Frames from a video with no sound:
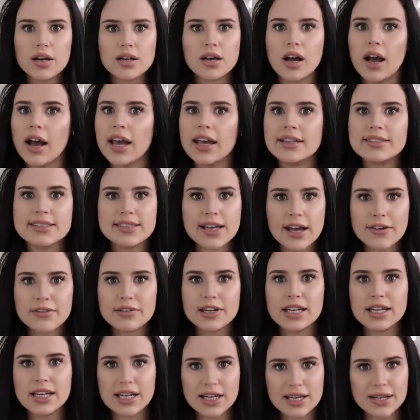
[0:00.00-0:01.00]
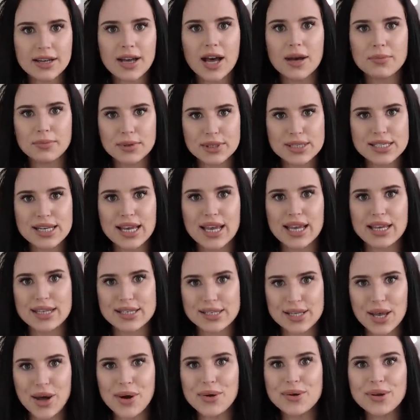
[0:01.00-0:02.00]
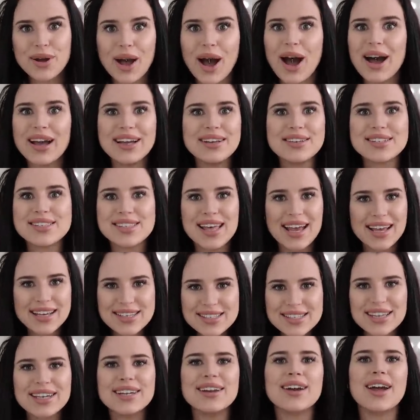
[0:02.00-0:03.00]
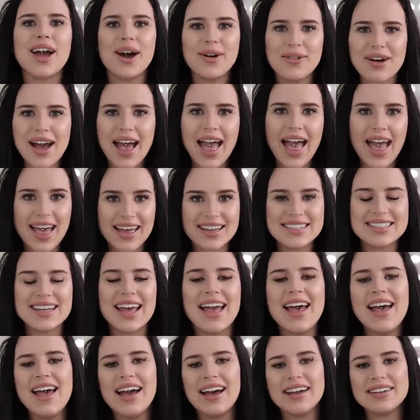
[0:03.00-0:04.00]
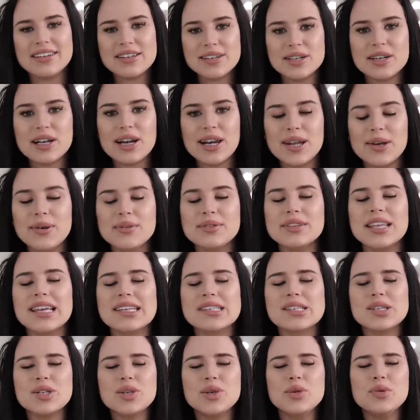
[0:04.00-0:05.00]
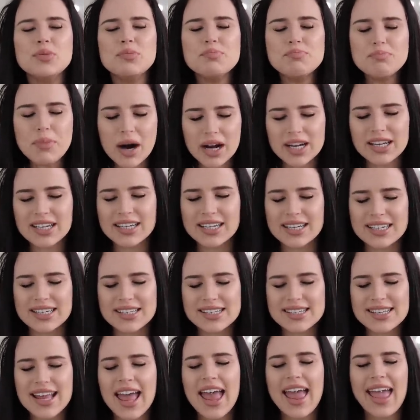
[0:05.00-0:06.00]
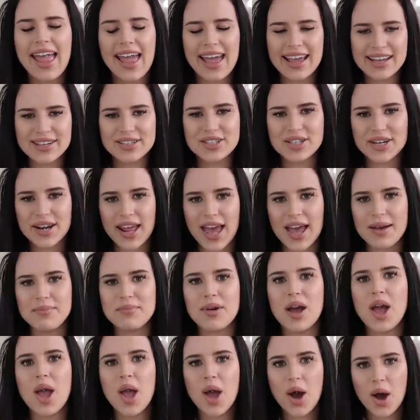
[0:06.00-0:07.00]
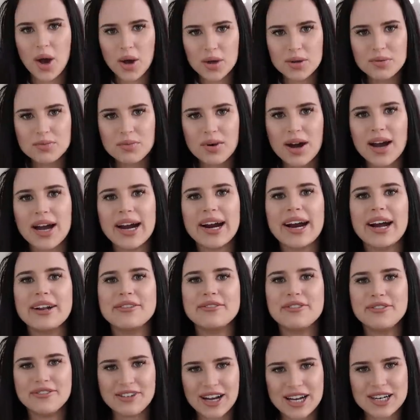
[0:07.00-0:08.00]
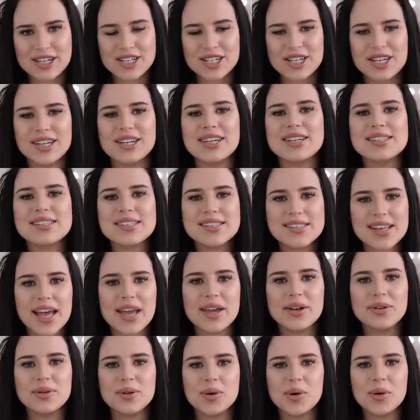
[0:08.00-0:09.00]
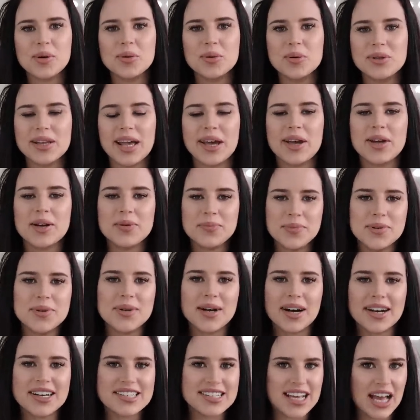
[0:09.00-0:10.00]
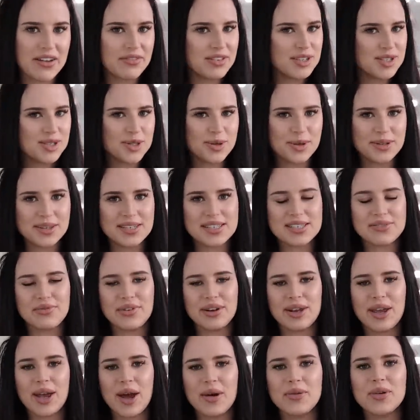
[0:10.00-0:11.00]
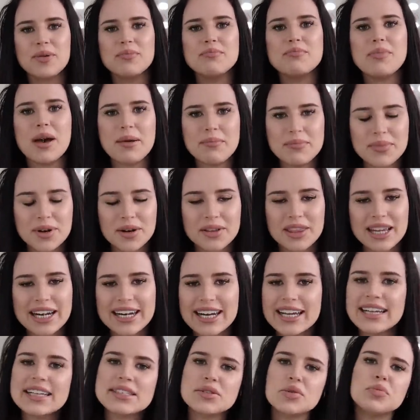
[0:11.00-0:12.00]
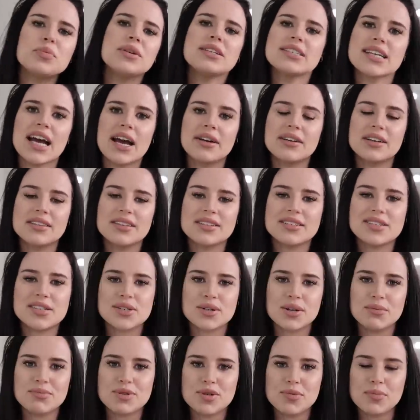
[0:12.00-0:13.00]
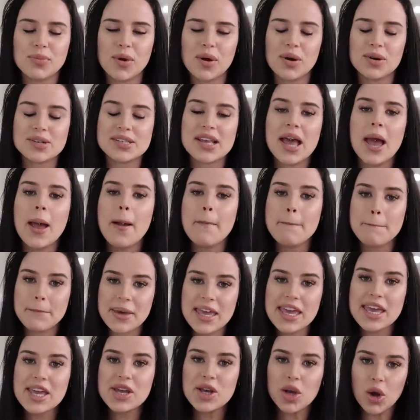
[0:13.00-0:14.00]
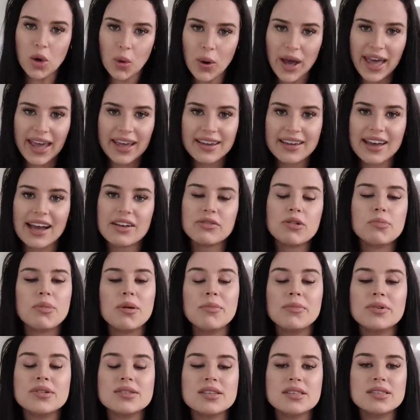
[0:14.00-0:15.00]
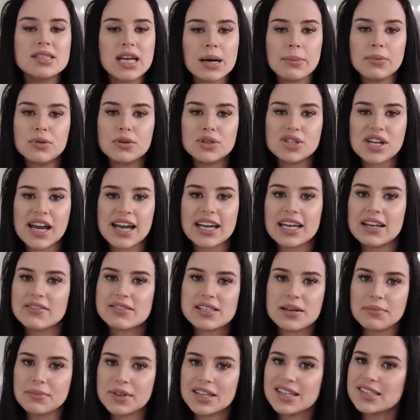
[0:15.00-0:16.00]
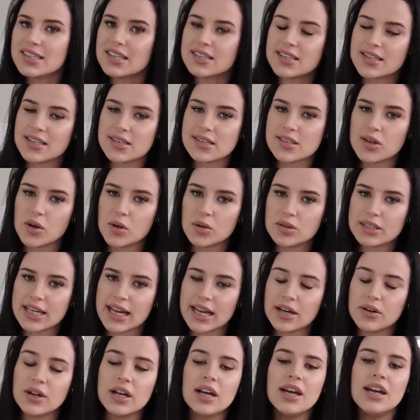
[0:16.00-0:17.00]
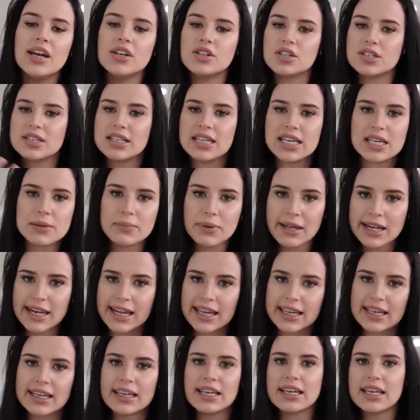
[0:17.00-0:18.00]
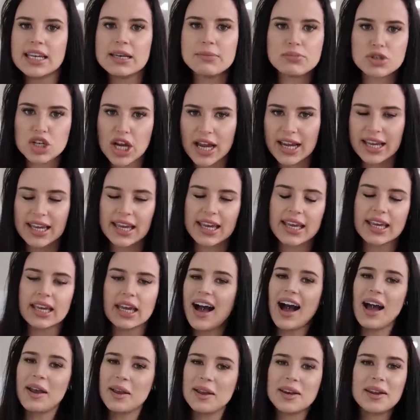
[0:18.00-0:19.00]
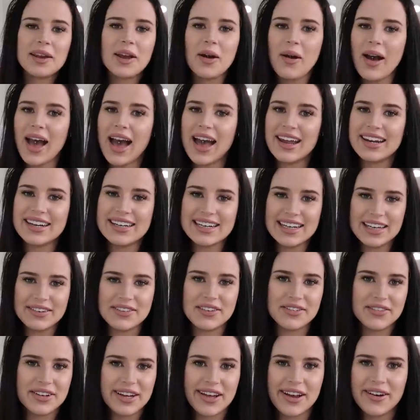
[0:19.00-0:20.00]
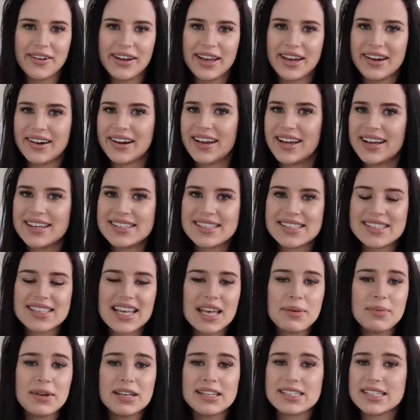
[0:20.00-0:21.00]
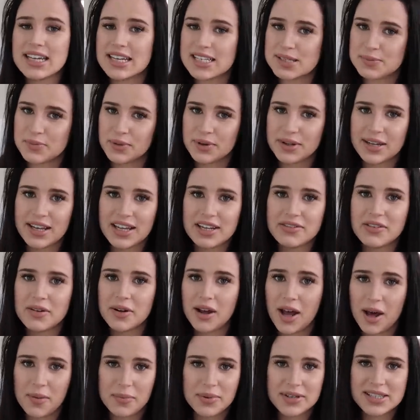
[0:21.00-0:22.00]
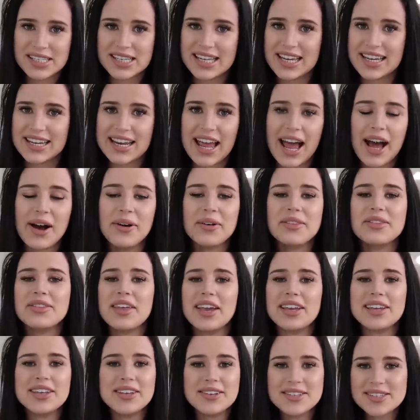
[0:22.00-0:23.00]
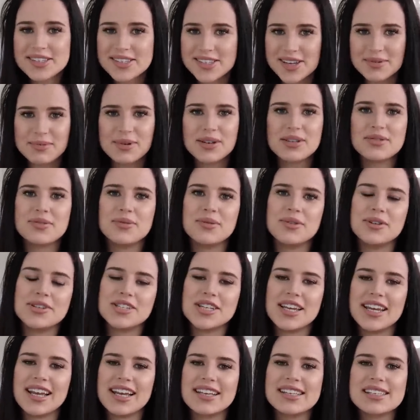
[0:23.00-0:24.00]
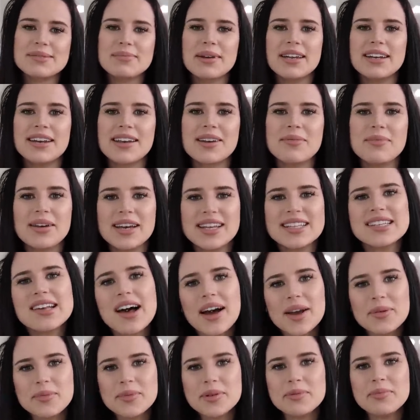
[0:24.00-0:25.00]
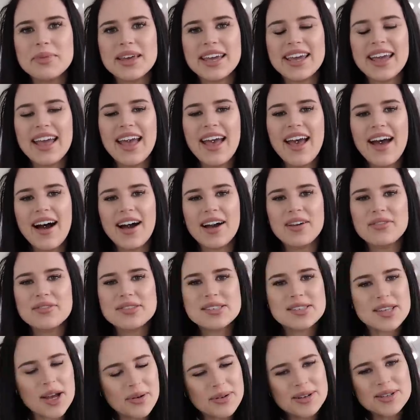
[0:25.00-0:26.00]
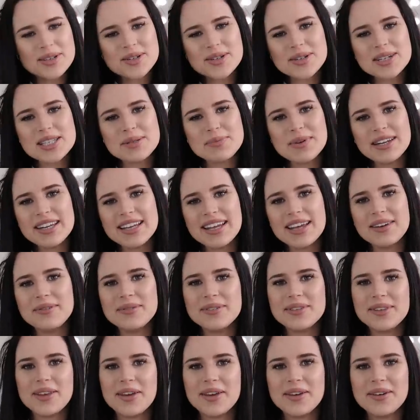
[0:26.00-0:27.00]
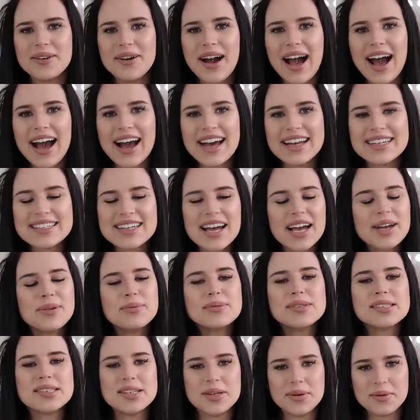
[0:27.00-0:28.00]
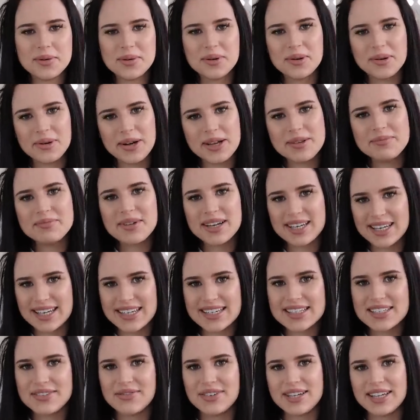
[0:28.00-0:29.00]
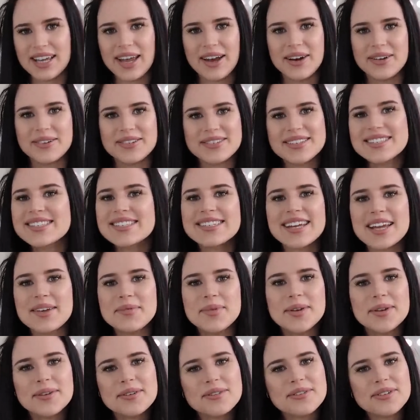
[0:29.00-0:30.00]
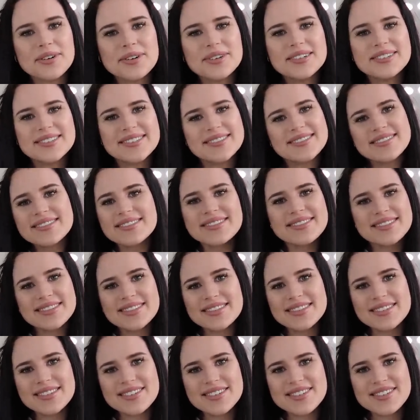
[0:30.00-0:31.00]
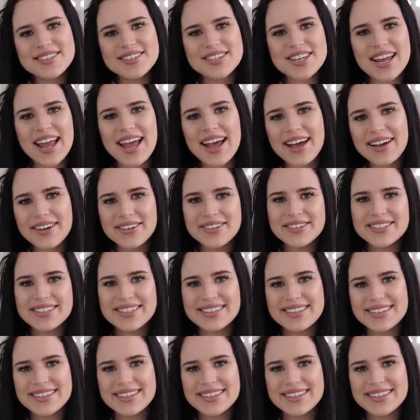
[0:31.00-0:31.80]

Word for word: I definitely need a cup of tea. So guys, that is gonna go ahead and conclude this humongous H&M homeware and fashion sale haul. I hope you guys have enjoyed this video. Remember, the links will be down in the description box. Be quick, and remember to double check. If something says it's sold out, just keep a link, keep checking. I'm gonna go ahead and leave the video here, guys, because I'm in desperate need of a cup of tea now. Thank you so much for watching and spending a bit of time with me. I've so enjoyed spending it with you, and I will see you all in my next video. Stay beautiful. Ciao.